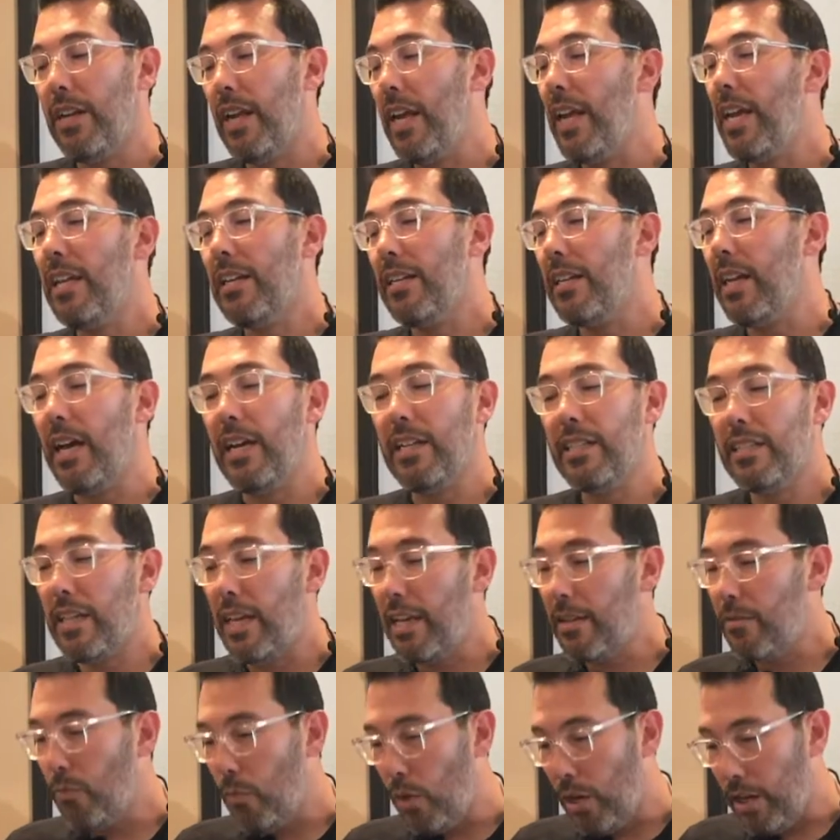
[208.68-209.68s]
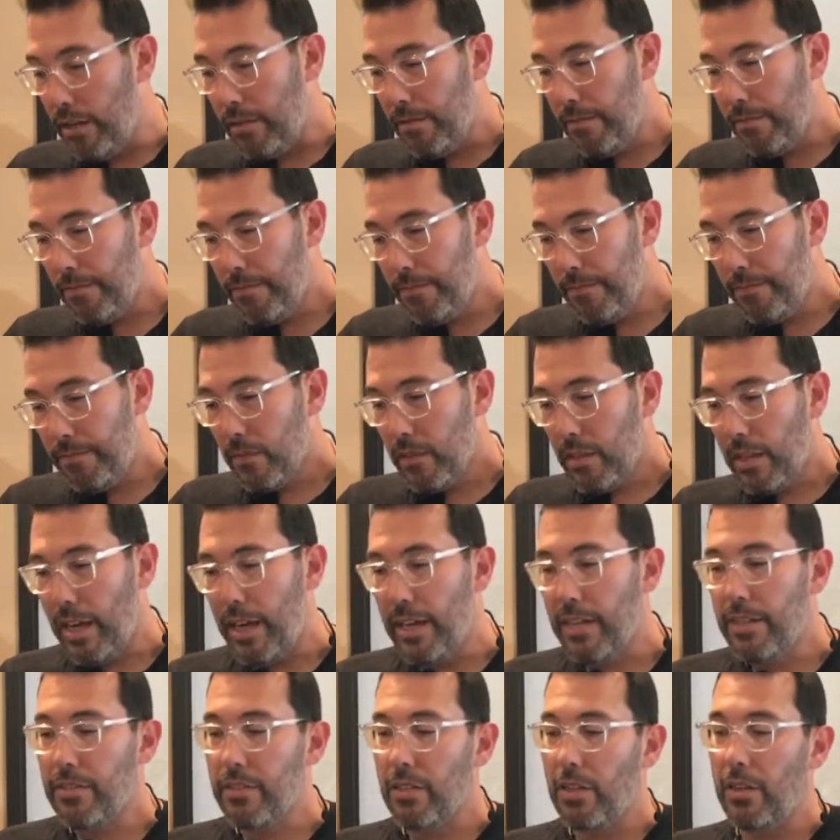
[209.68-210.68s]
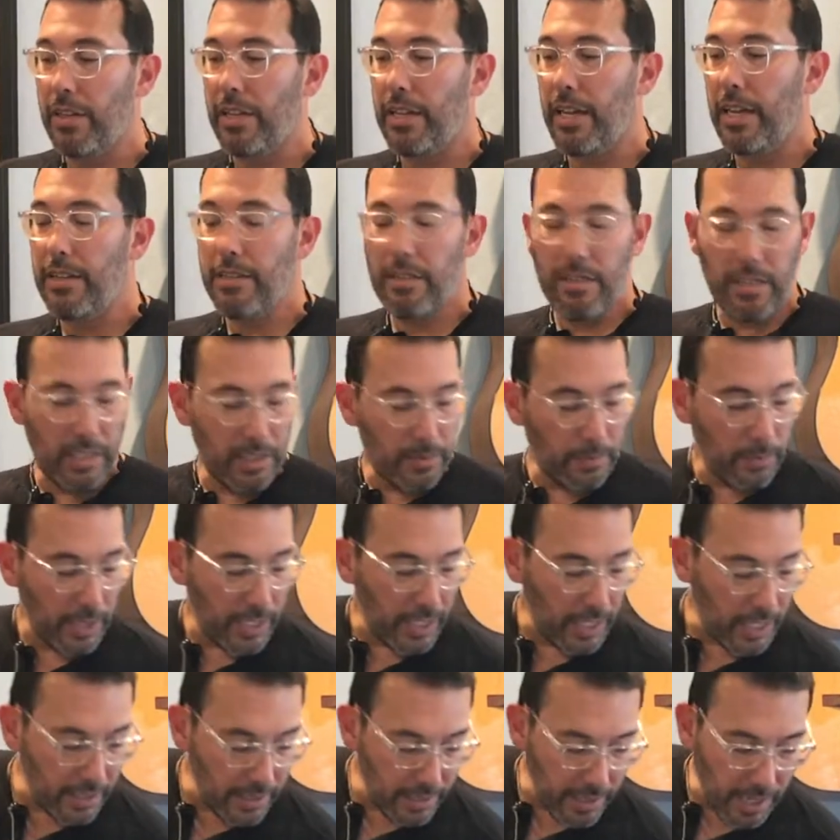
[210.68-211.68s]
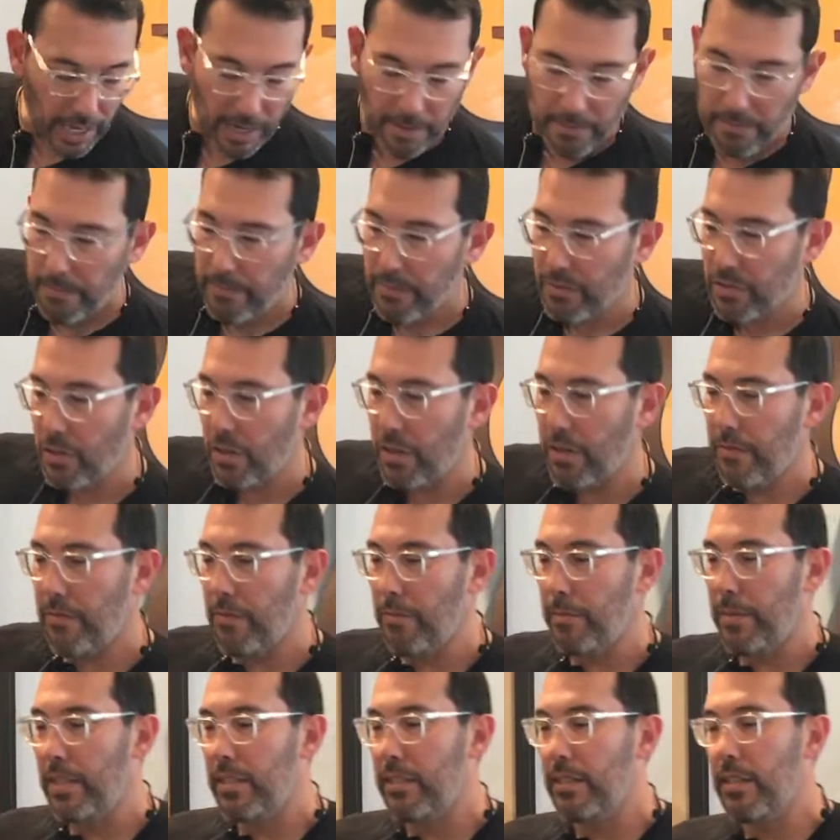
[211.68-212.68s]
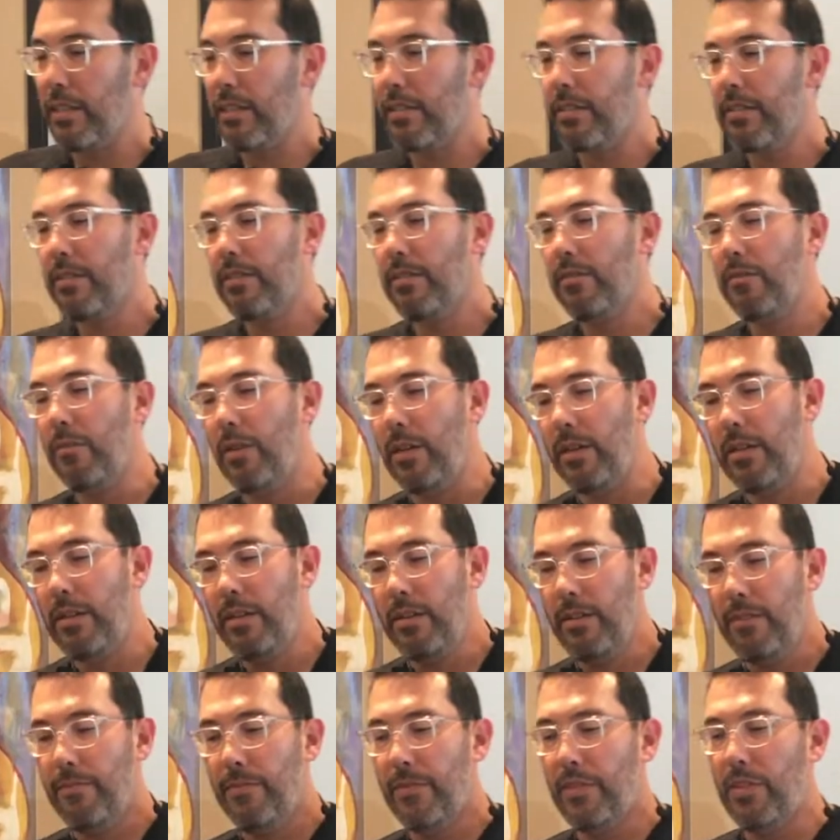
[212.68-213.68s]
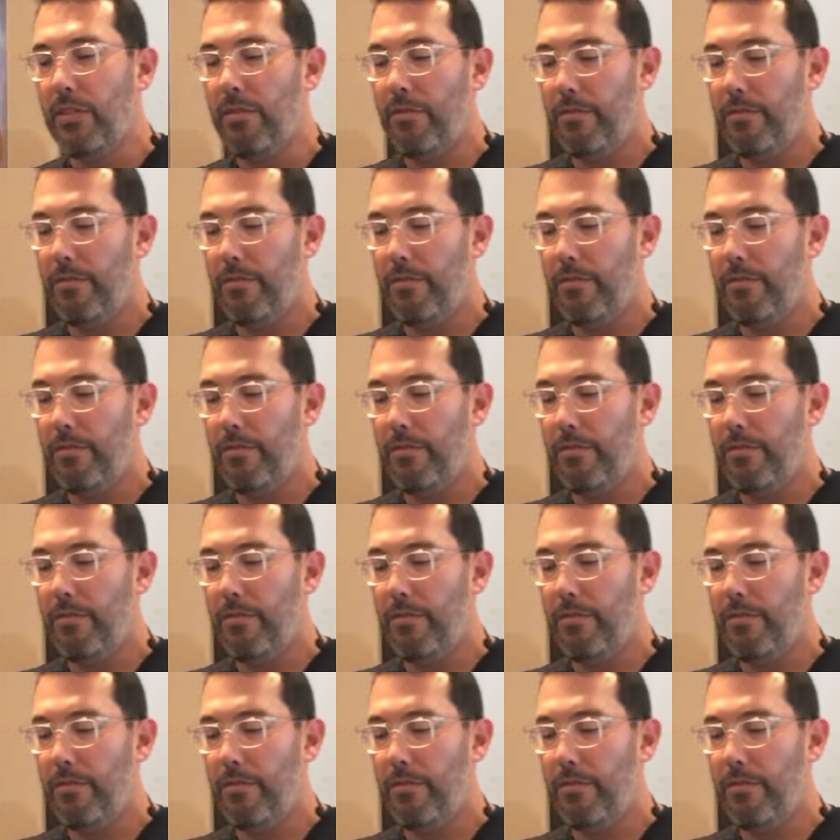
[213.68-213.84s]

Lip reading: 8, 9, 10, 1. Okay, so again, let's play that in time, starting from beat 6. 1, 2.